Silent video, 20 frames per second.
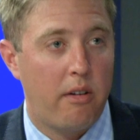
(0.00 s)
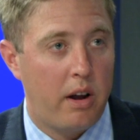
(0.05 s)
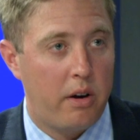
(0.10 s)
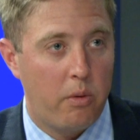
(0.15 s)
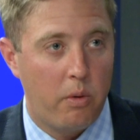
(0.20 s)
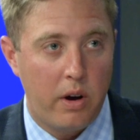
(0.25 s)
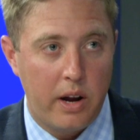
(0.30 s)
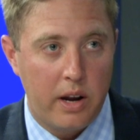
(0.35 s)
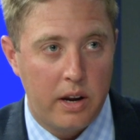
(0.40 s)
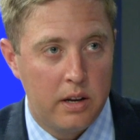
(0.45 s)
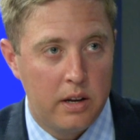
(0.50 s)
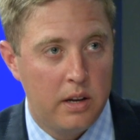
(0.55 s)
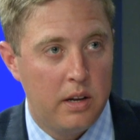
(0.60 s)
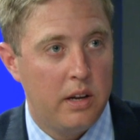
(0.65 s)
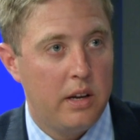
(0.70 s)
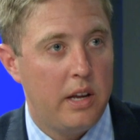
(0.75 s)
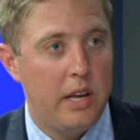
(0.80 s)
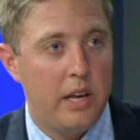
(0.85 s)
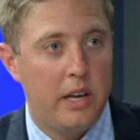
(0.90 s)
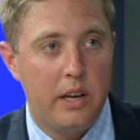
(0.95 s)
right away.
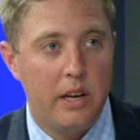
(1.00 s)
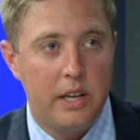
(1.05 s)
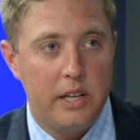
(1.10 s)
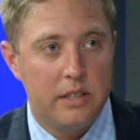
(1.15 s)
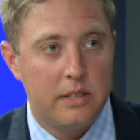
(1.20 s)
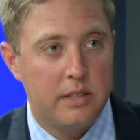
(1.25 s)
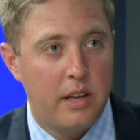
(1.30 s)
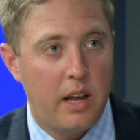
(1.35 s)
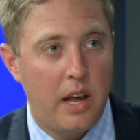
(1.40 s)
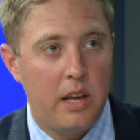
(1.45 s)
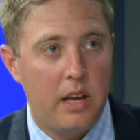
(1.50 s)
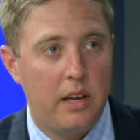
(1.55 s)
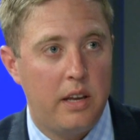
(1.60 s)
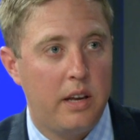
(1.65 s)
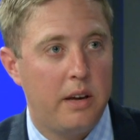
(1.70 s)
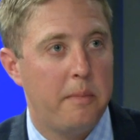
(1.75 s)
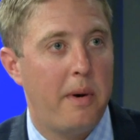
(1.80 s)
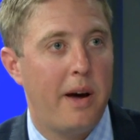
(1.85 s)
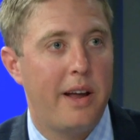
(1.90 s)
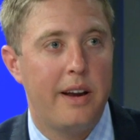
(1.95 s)
He can eat steak. He
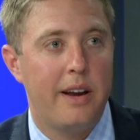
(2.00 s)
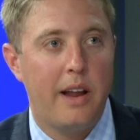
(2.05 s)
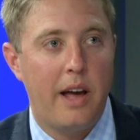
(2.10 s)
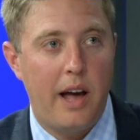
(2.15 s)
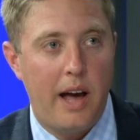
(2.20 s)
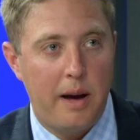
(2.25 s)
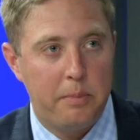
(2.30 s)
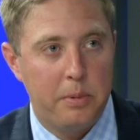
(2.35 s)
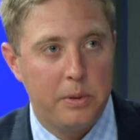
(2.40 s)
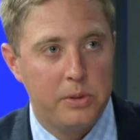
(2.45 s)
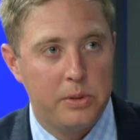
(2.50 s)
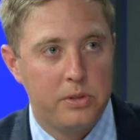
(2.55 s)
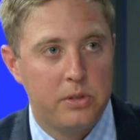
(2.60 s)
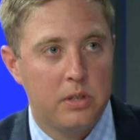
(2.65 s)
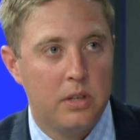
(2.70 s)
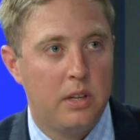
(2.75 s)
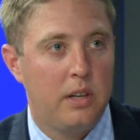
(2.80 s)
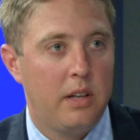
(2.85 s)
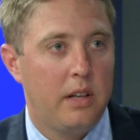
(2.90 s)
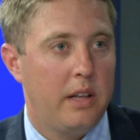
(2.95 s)
can bite into apples.
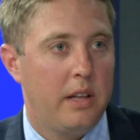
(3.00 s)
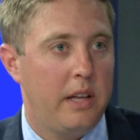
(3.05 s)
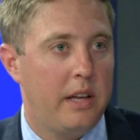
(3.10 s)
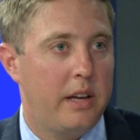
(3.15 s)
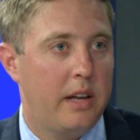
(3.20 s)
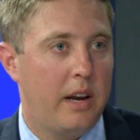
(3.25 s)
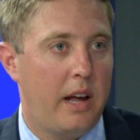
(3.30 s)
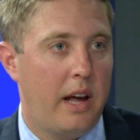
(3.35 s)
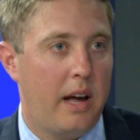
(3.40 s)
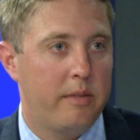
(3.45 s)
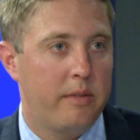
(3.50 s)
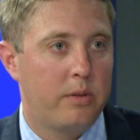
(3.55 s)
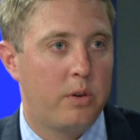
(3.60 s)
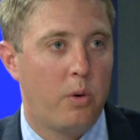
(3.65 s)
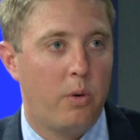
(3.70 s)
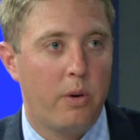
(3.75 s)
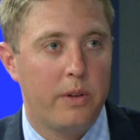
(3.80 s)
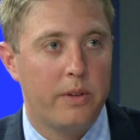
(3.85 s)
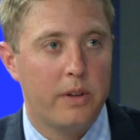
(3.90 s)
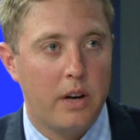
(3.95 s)
He can have. How
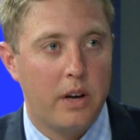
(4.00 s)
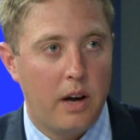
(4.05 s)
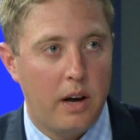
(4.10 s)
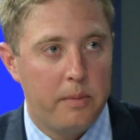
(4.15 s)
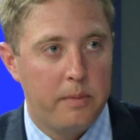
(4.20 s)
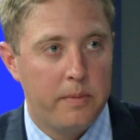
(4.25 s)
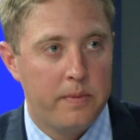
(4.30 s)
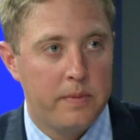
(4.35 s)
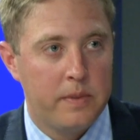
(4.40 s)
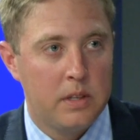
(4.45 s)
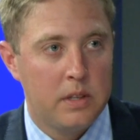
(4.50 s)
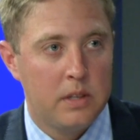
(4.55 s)
soon can you eat